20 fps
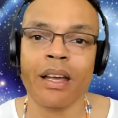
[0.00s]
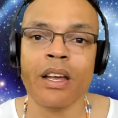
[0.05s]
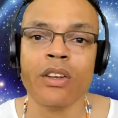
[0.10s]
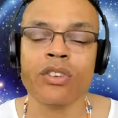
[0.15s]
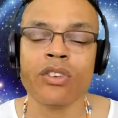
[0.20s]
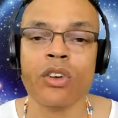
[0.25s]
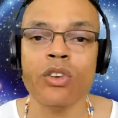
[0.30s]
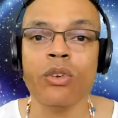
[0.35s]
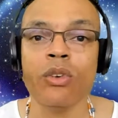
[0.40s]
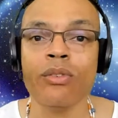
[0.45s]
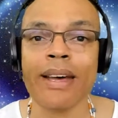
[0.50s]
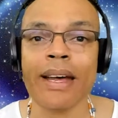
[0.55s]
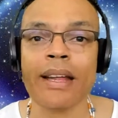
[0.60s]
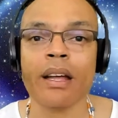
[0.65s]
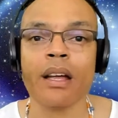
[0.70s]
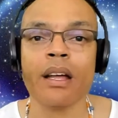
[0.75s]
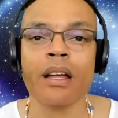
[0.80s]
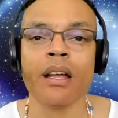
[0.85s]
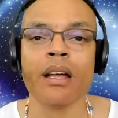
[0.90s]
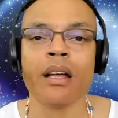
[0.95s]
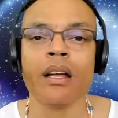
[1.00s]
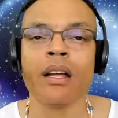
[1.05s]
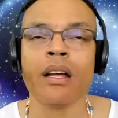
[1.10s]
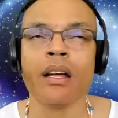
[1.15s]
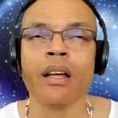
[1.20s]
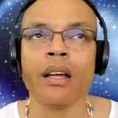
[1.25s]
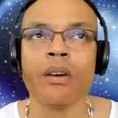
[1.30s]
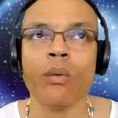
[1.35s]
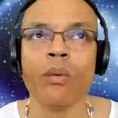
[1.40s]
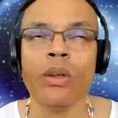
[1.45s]
So you've got to,
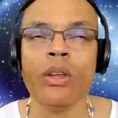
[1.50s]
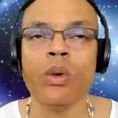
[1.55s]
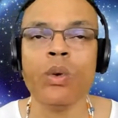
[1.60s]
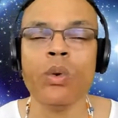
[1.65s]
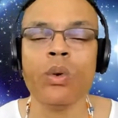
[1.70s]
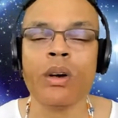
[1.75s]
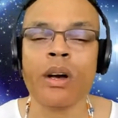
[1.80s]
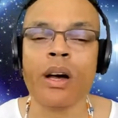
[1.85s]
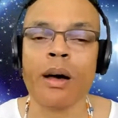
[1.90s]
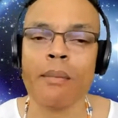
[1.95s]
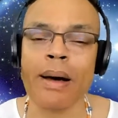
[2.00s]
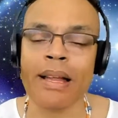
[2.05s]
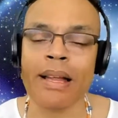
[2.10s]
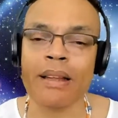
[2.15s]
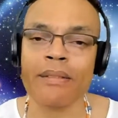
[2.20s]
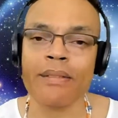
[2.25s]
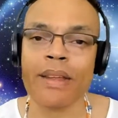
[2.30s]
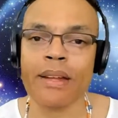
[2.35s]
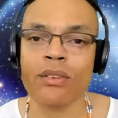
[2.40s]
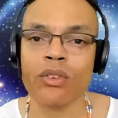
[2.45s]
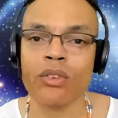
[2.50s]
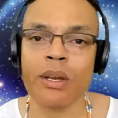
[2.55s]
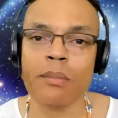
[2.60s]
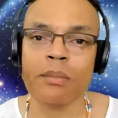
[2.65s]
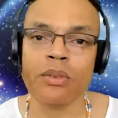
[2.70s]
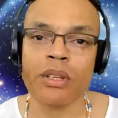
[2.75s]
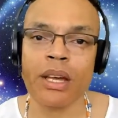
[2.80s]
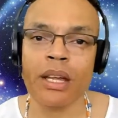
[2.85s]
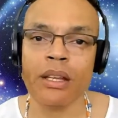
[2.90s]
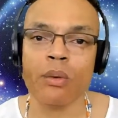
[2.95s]
when you come out of that dream
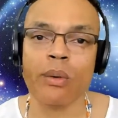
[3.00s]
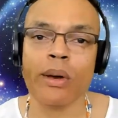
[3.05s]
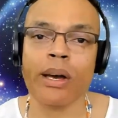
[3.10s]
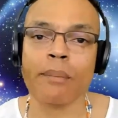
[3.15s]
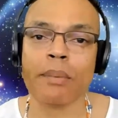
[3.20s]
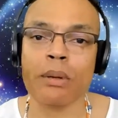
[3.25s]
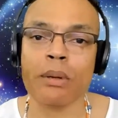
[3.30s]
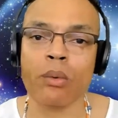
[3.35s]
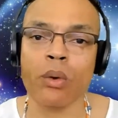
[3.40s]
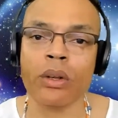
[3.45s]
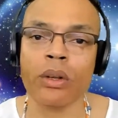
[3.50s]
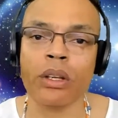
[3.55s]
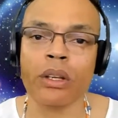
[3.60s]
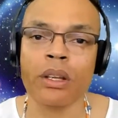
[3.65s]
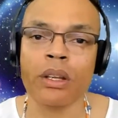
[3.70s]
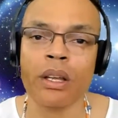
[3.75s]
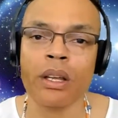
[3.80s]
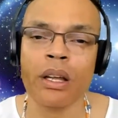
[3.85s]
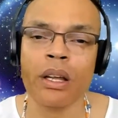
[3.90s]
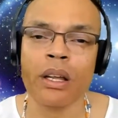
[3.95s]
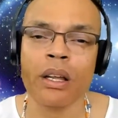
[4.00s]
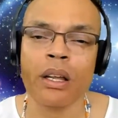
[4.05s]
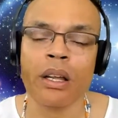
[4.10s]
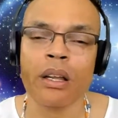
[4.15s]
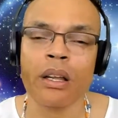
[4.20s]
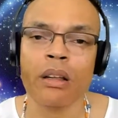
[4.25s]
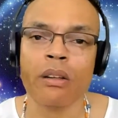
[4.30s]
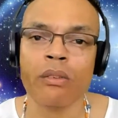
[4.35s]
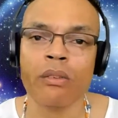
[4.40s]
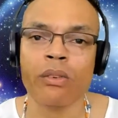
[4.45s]
state and you wake up in the morning,
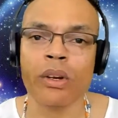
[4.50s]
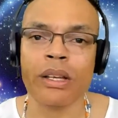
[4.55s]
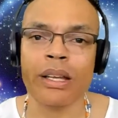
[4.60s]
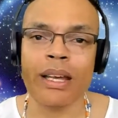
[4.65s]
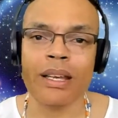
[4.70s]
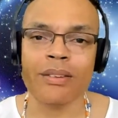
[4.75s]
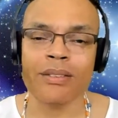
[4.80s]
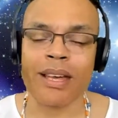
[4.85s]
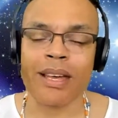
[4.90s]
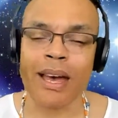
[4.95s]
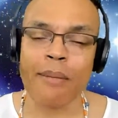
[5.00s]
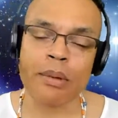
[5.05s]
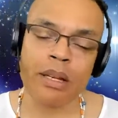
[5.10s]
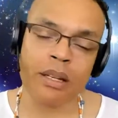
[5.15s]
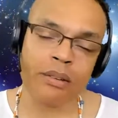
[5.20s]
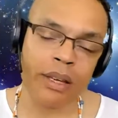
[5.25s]
really examine and